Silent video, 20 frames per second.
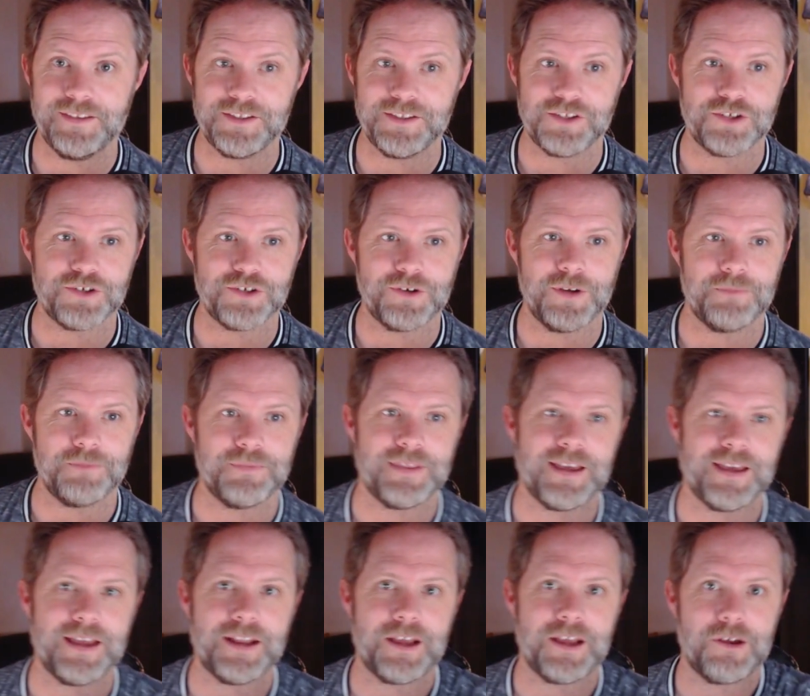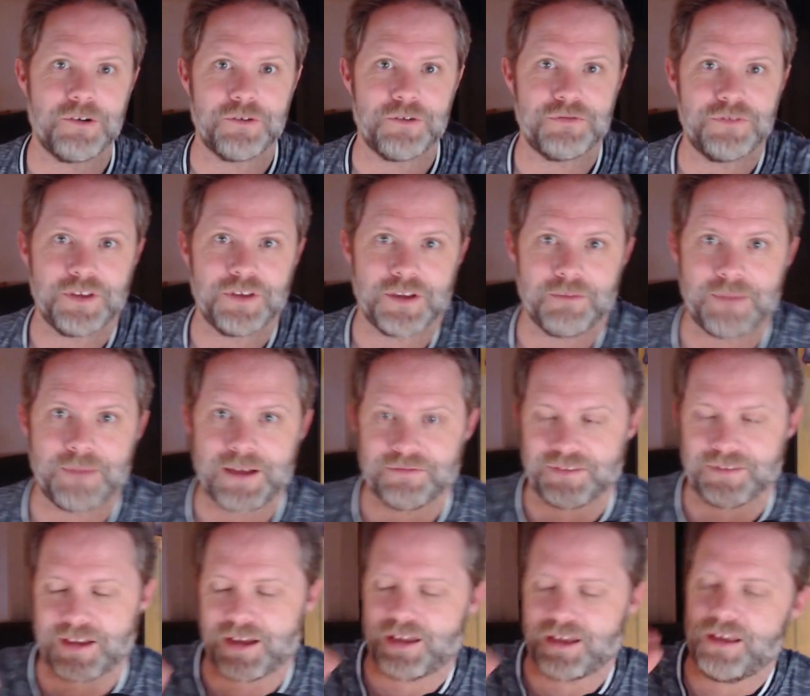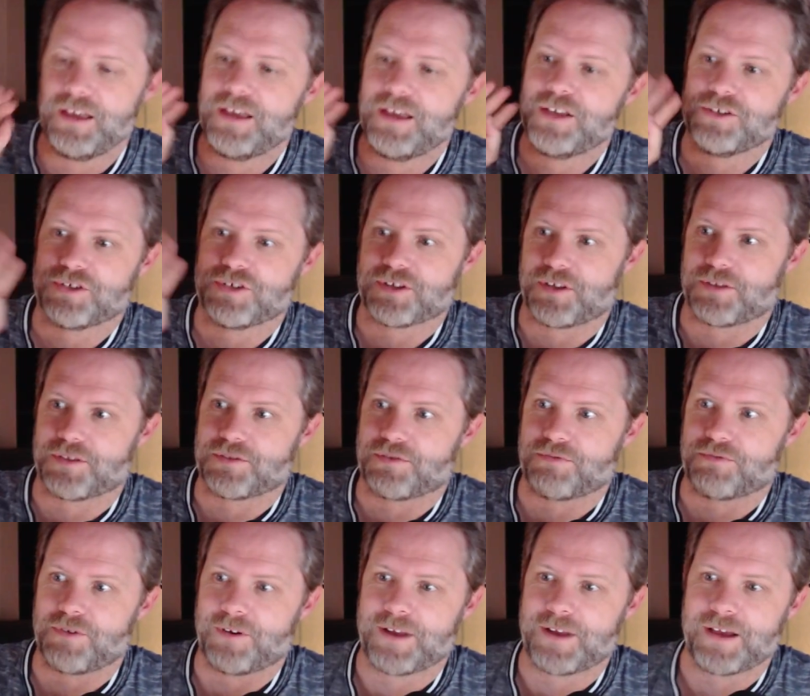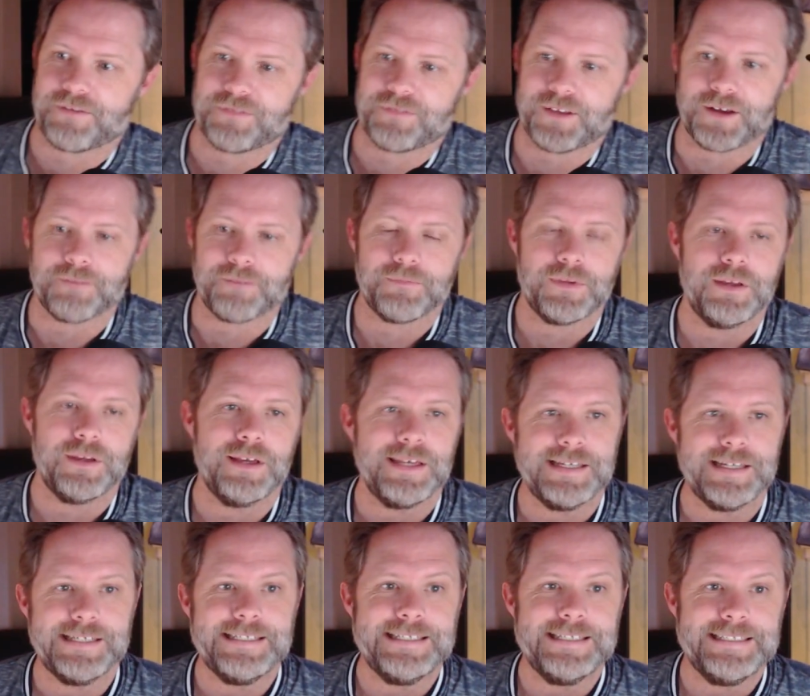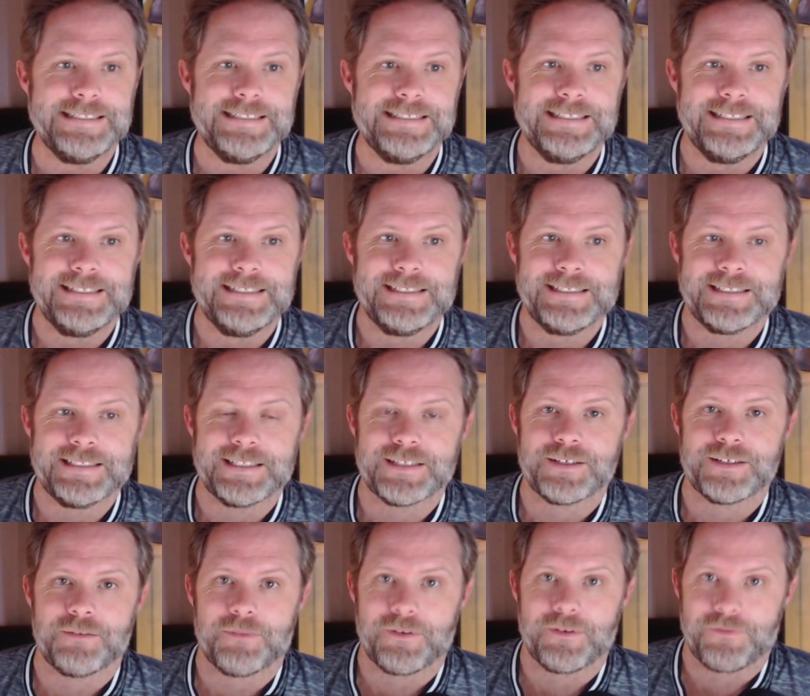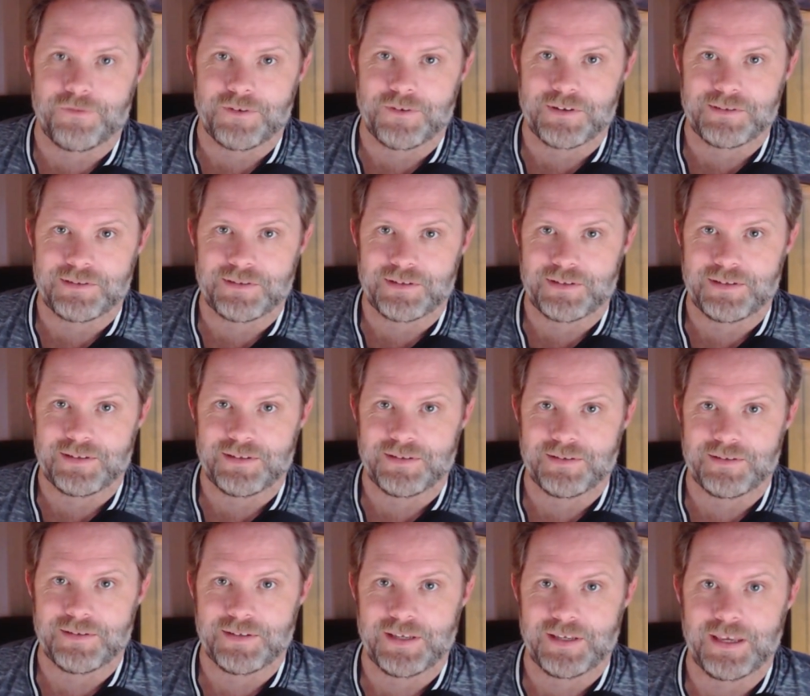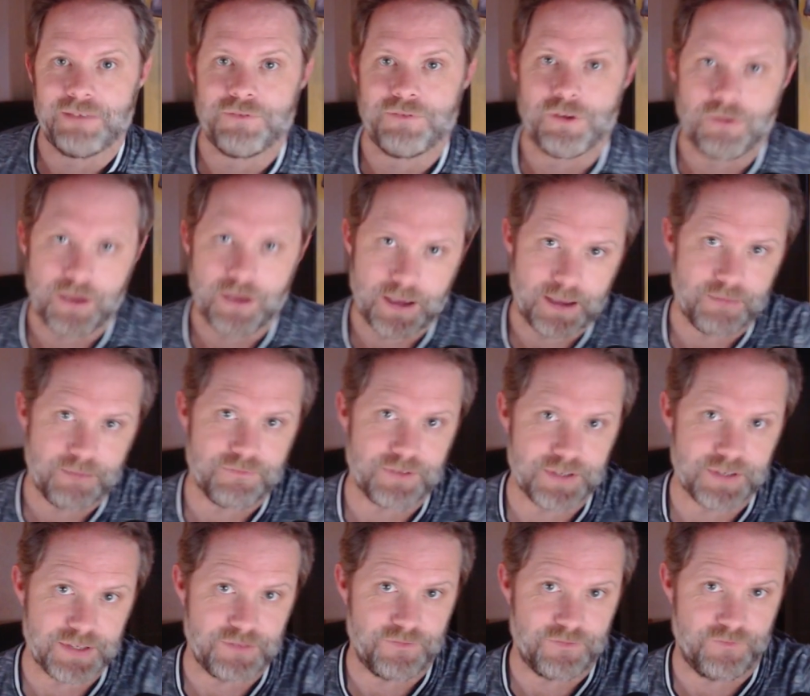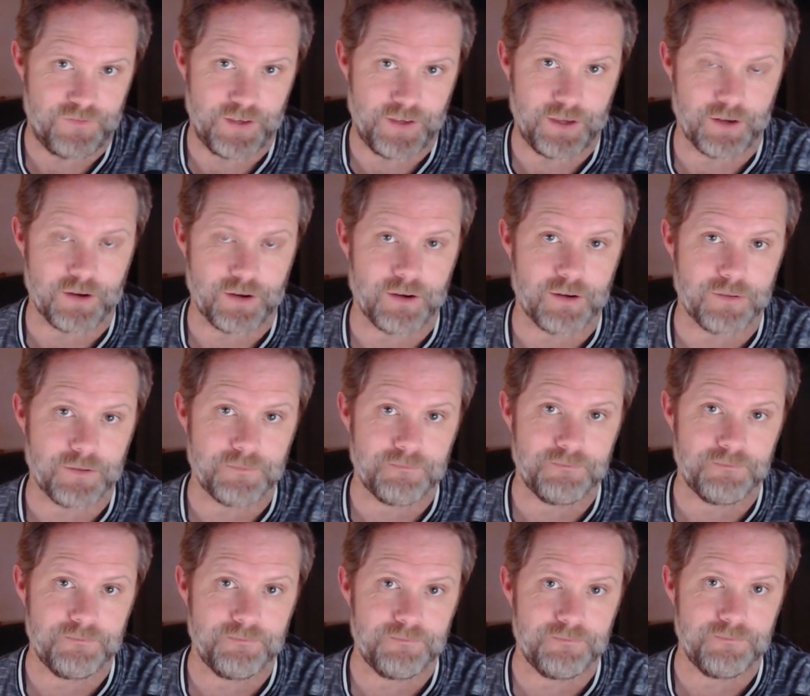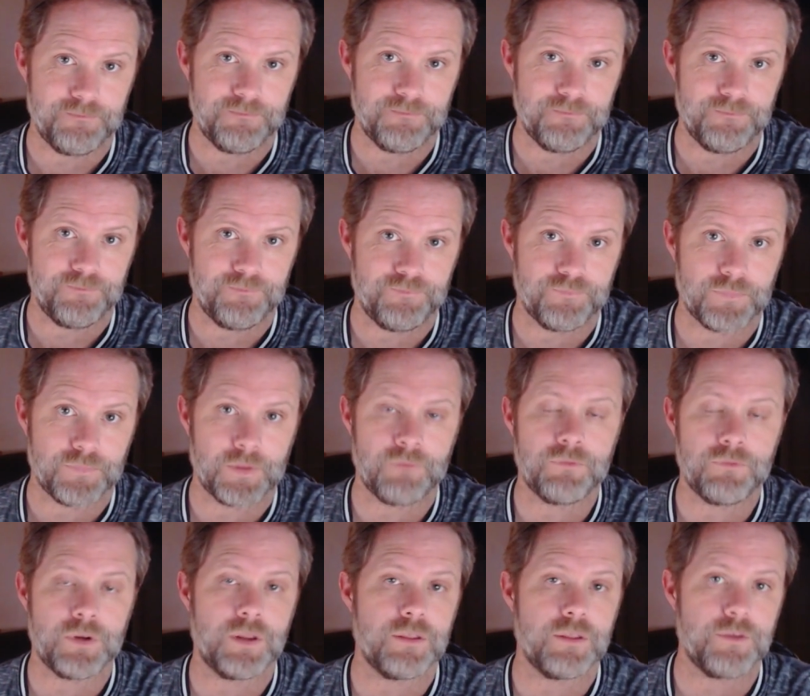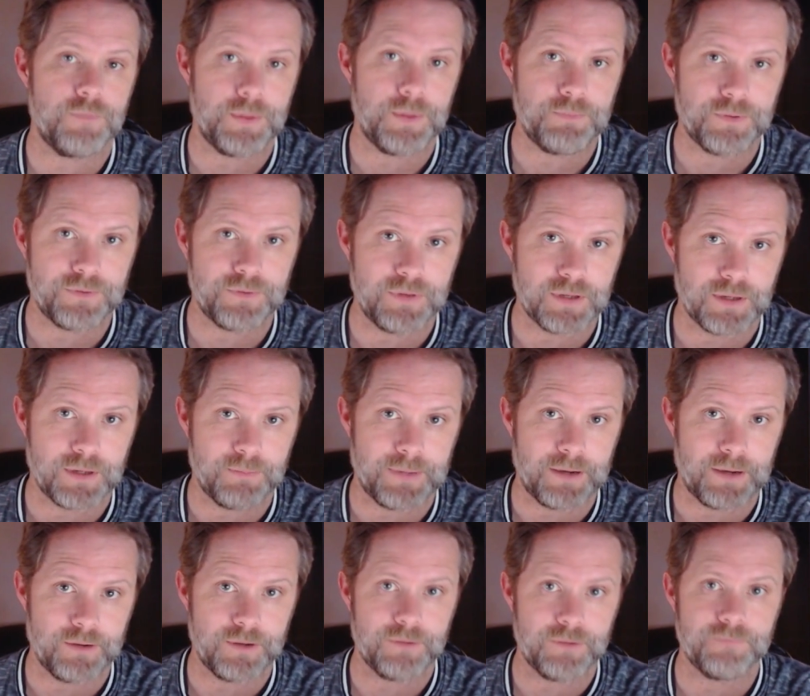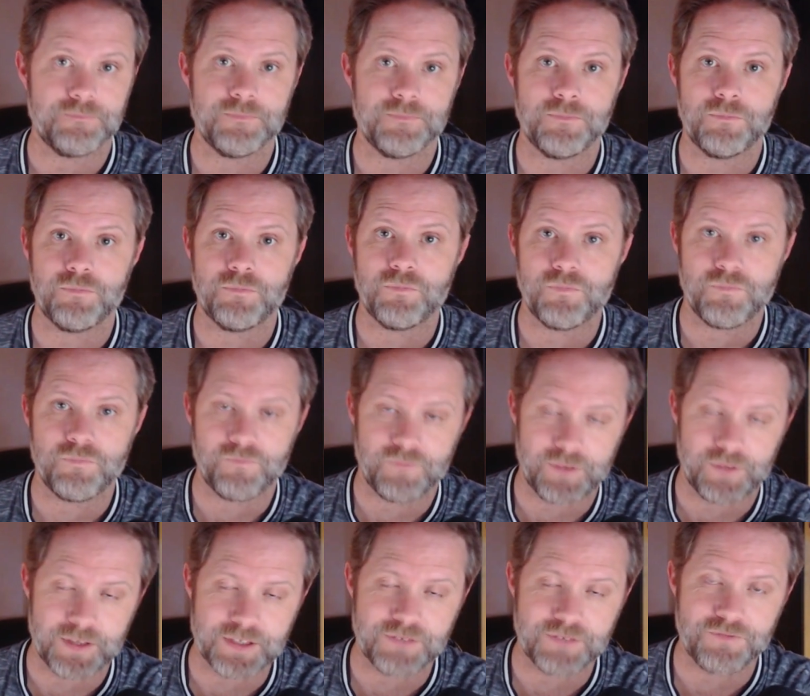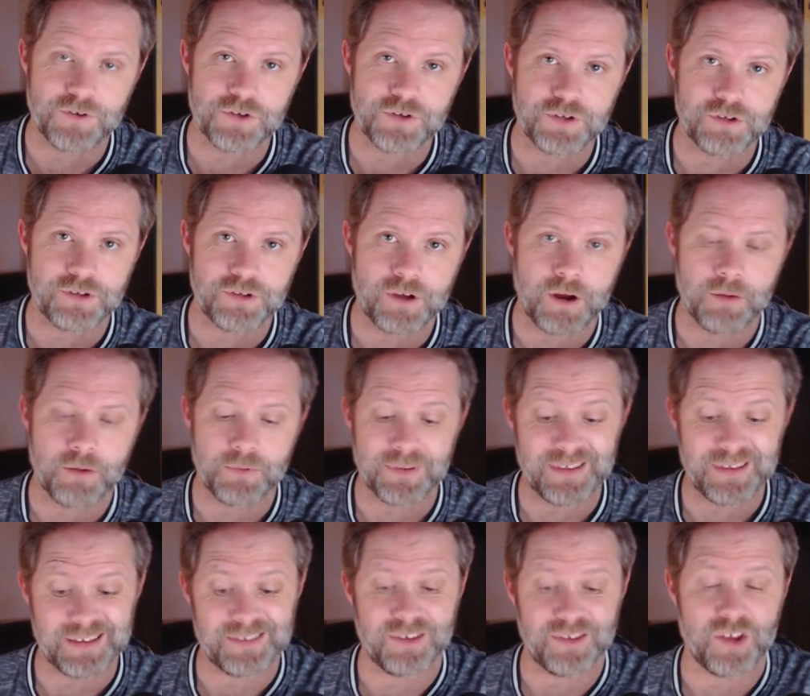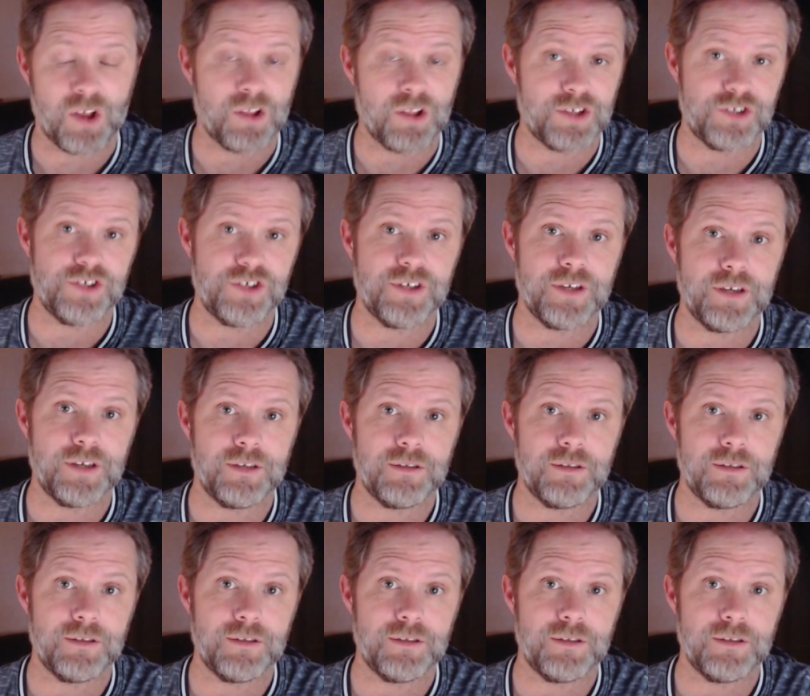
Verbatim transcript: script that out or think about that. Just going to throw it out there. So, my friends, if you have this fear of what other people think about you, let's first start with acknowledging it,